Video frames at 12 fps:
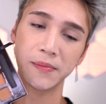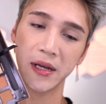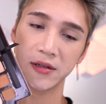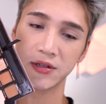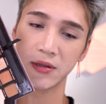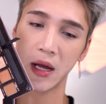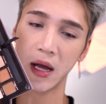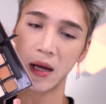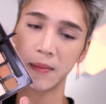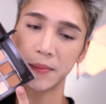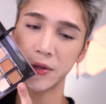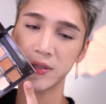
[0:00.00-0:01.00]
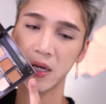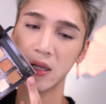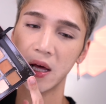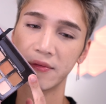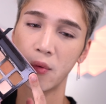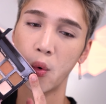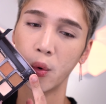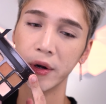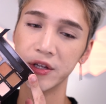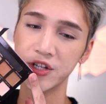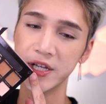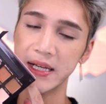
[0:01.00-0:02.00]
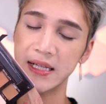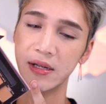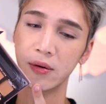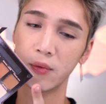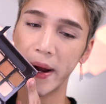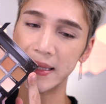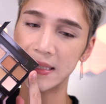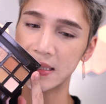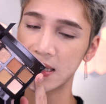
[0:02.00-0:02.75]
one because uh, I'm using a lot of oranges and reds